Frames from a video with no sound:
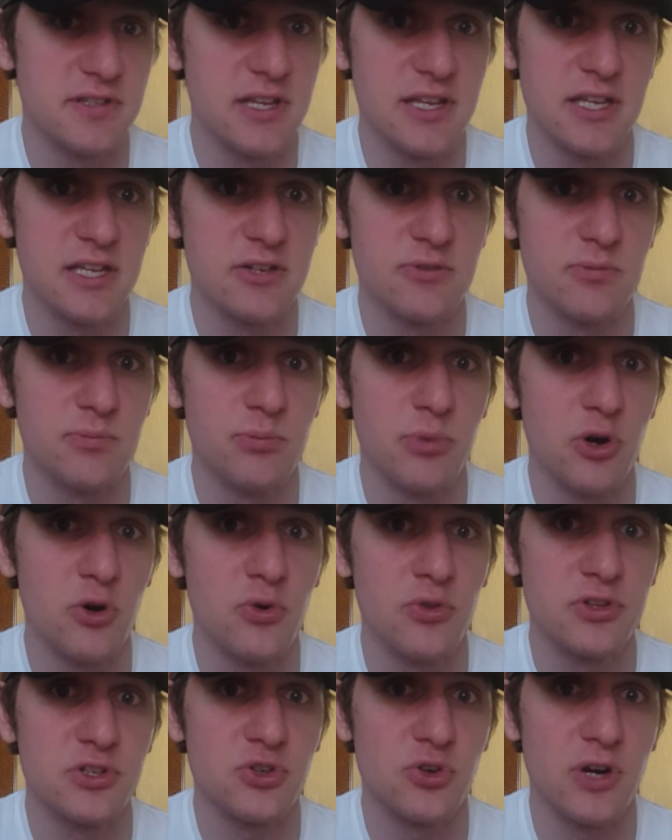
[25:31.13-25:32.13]
They're
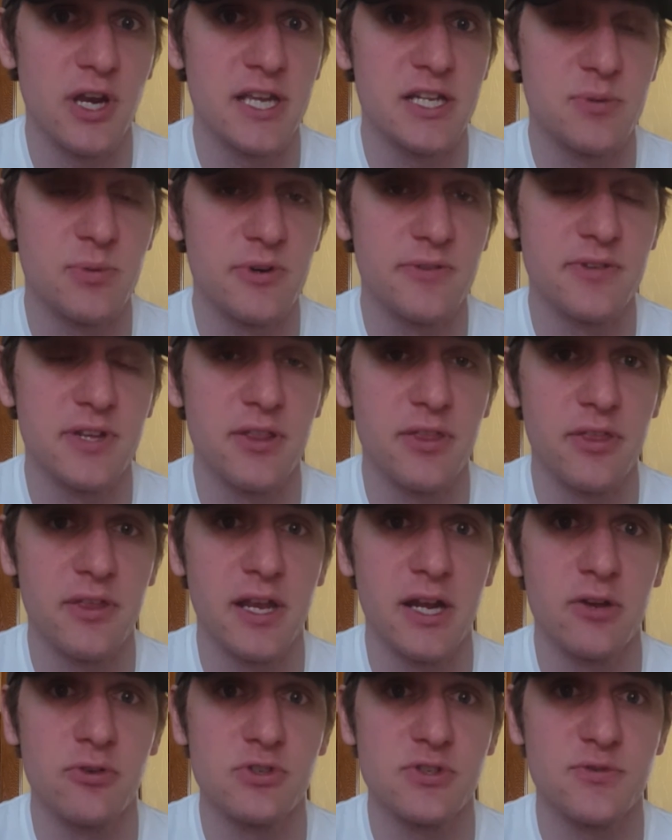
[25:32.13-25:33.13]
both trying to prevent
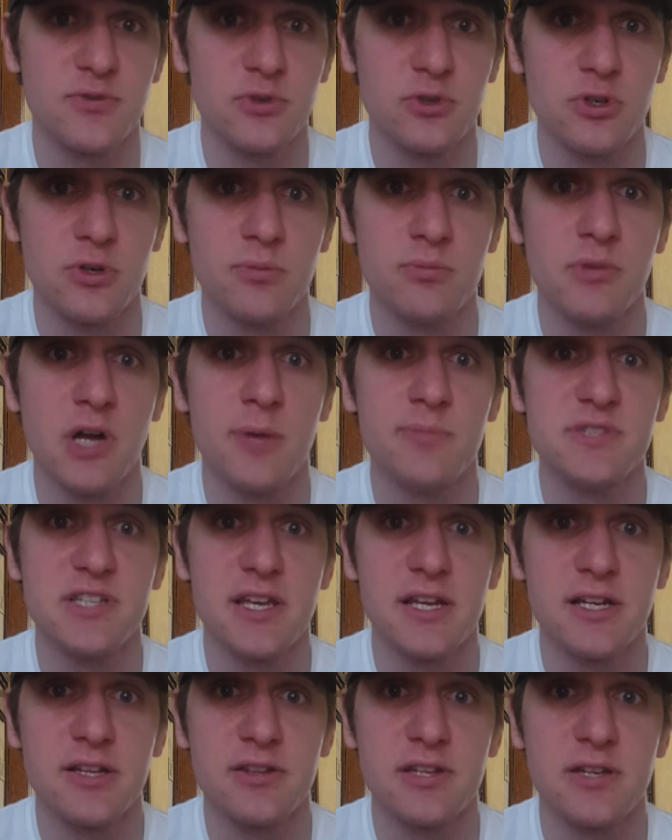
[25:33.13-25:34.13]
Thanos from
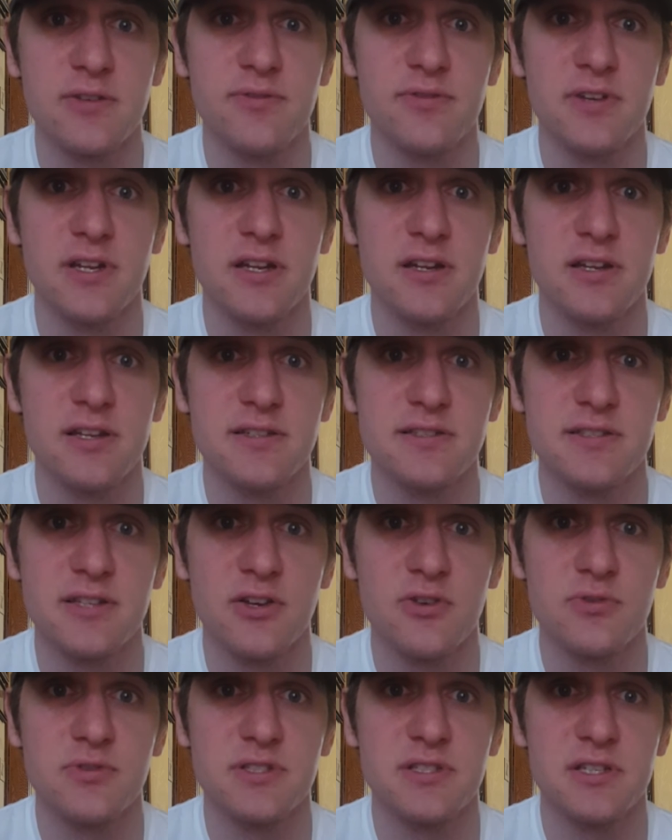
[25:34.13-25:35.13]
obtaining the Infinity
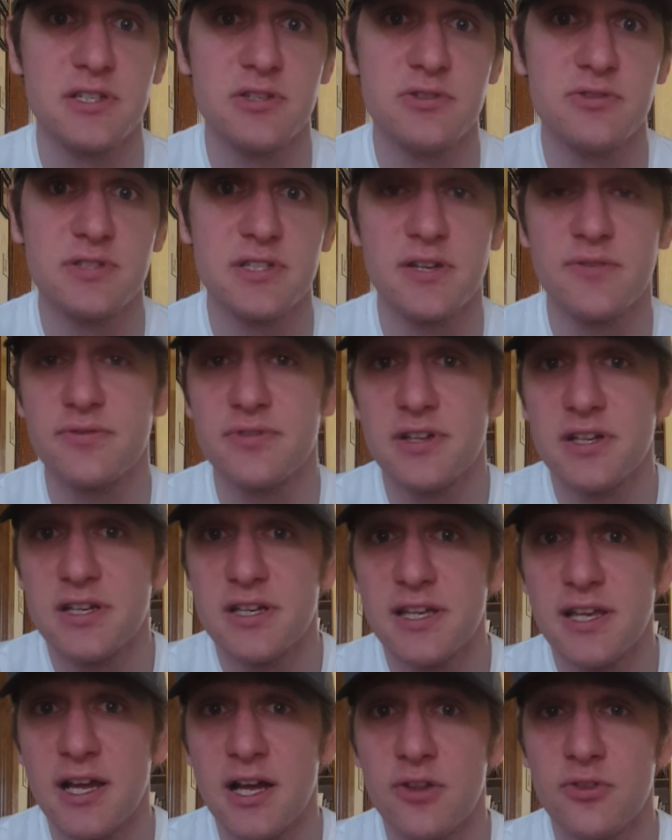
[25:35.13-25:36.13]
Stones to use the
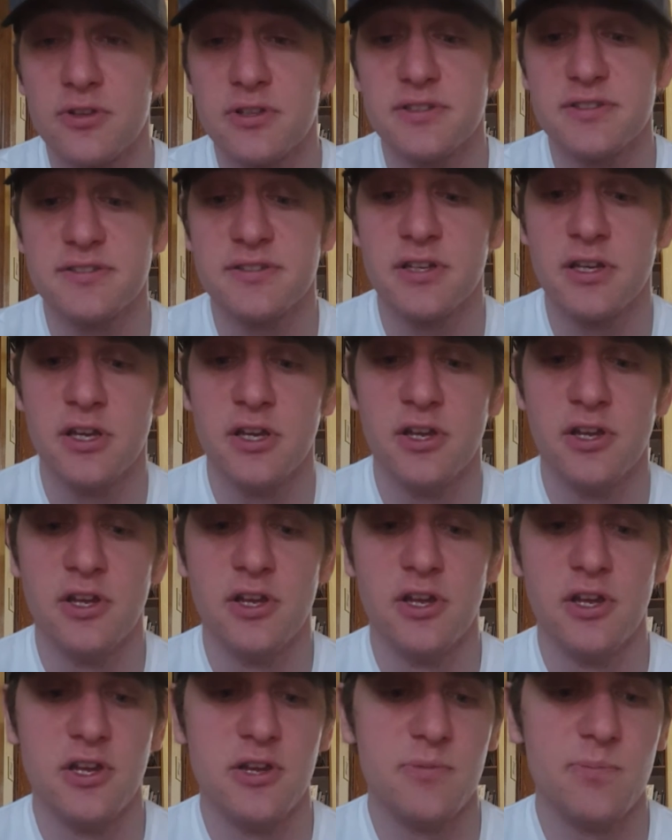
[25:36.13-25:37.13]
Infinity Gauntlet.
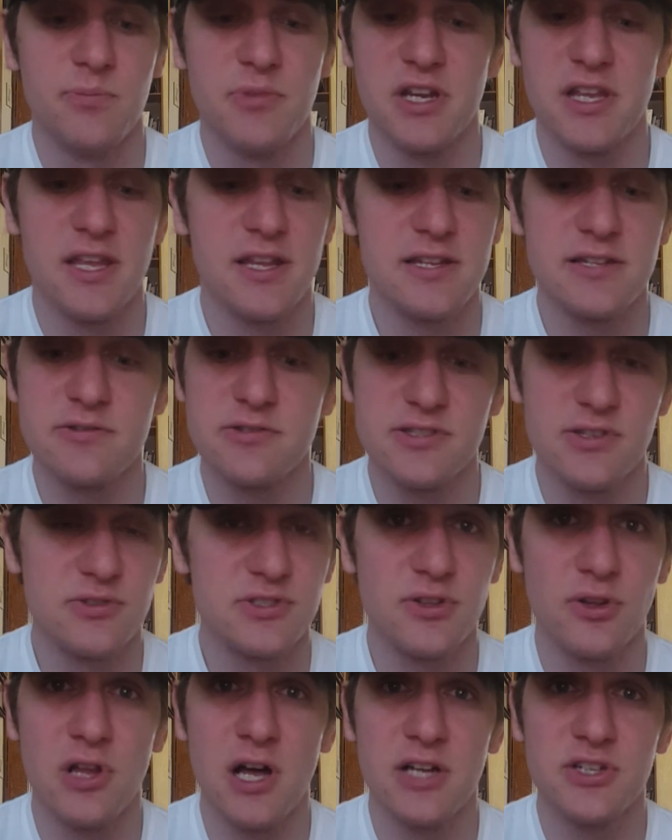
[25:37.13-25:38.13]
But again, so
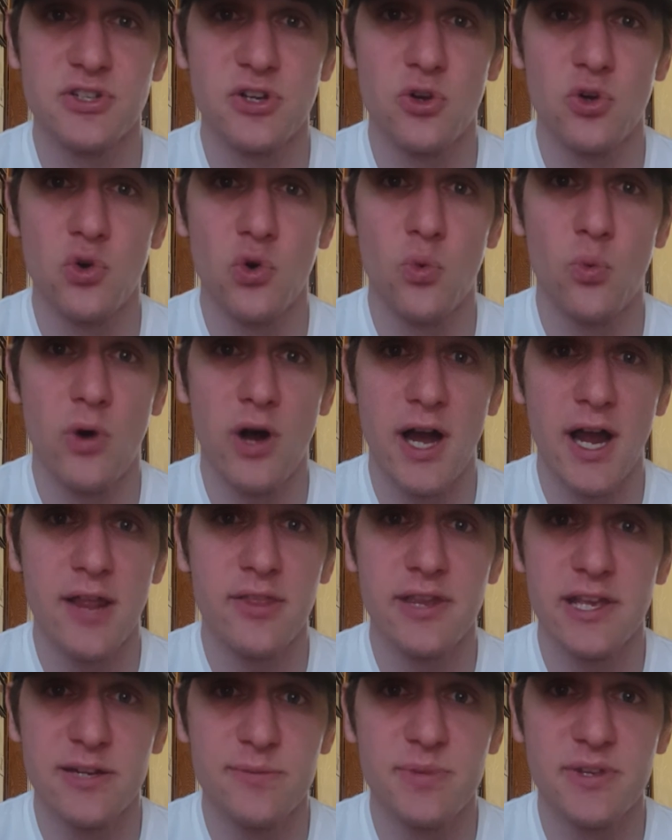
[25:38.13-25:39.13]
it's logical why
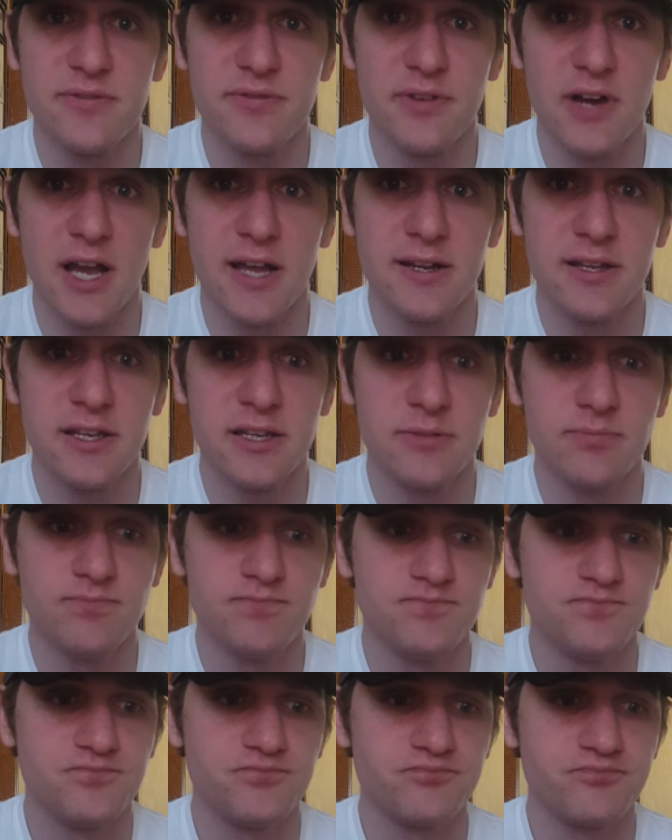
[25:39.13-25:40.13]
they'd be fighting.
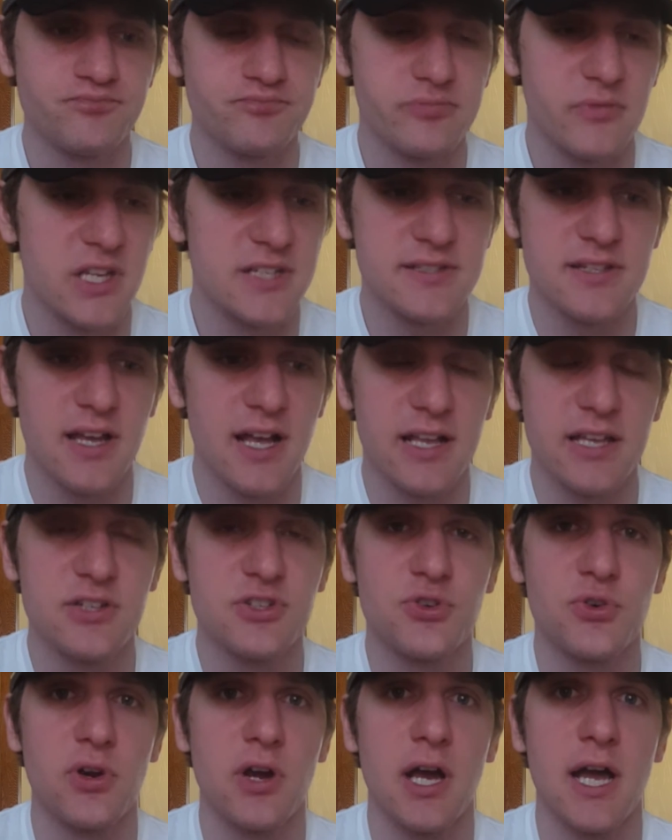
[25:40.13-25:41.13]
It's not
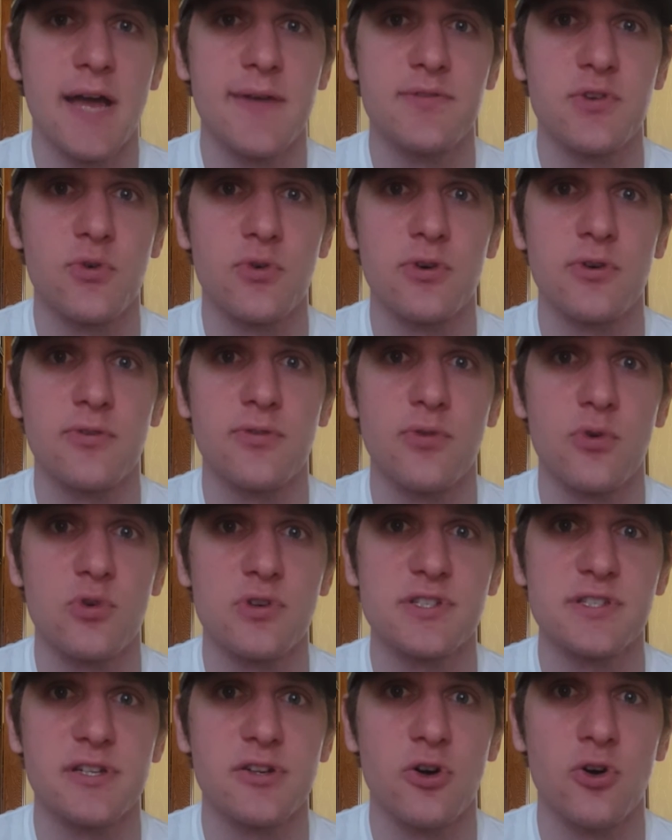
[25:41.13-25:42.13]
contrived or
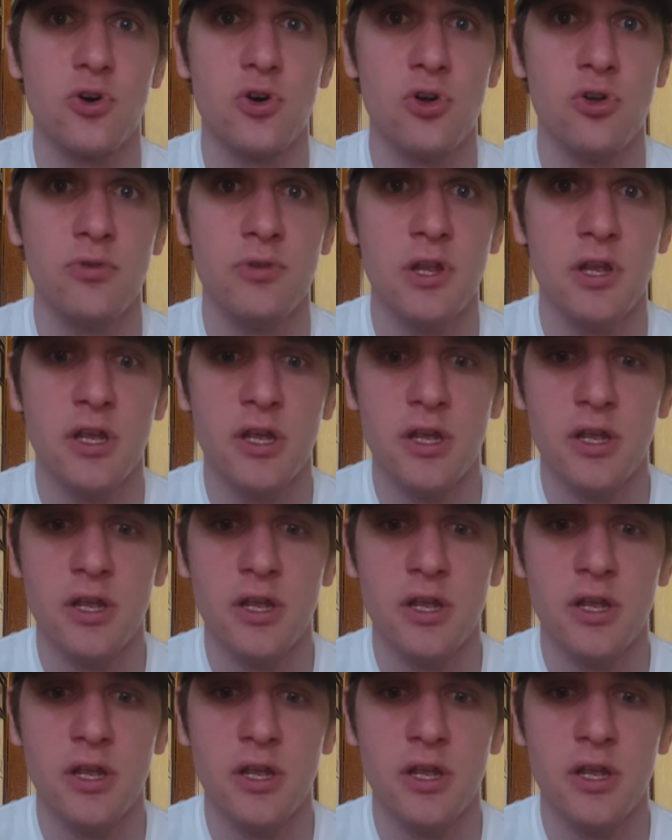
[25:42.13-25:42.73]
forced at all.